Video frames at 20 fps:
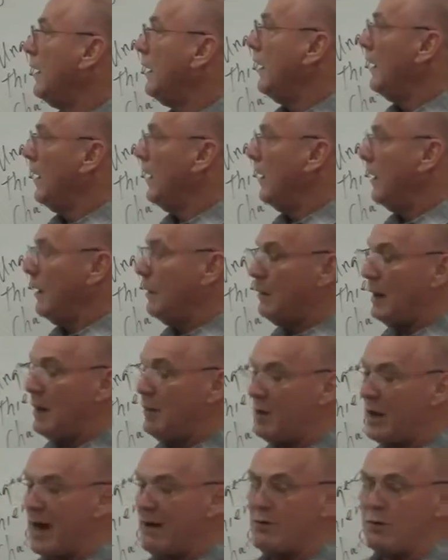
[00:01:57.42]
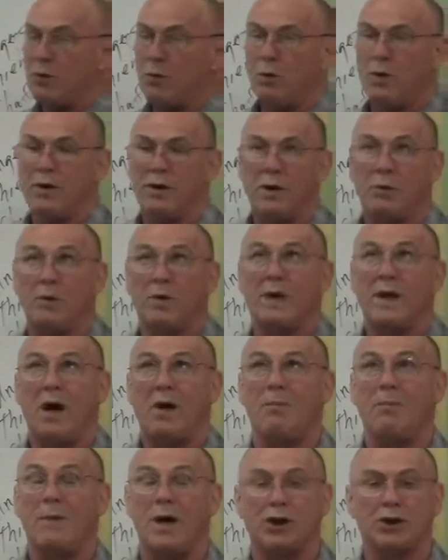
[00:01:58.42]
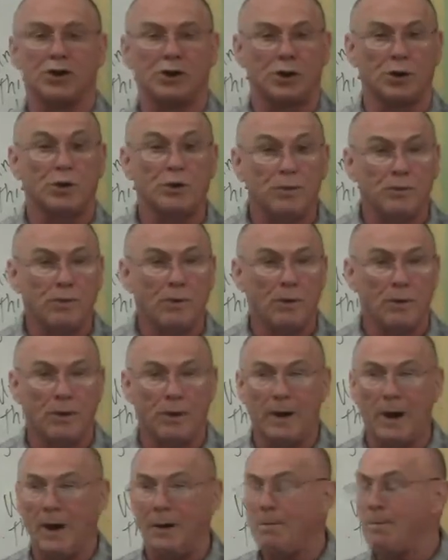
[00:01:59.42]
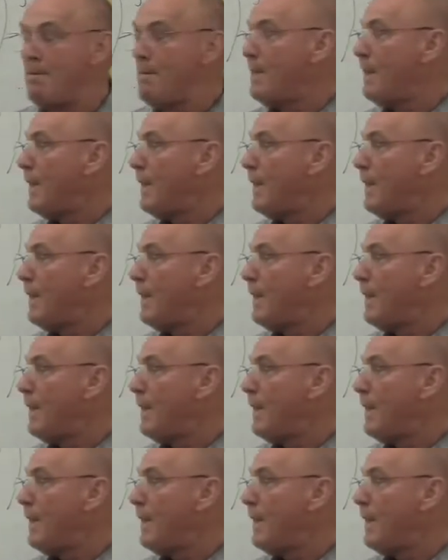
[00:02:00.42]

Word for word: uh, he, he would have it with, without measure. Okay?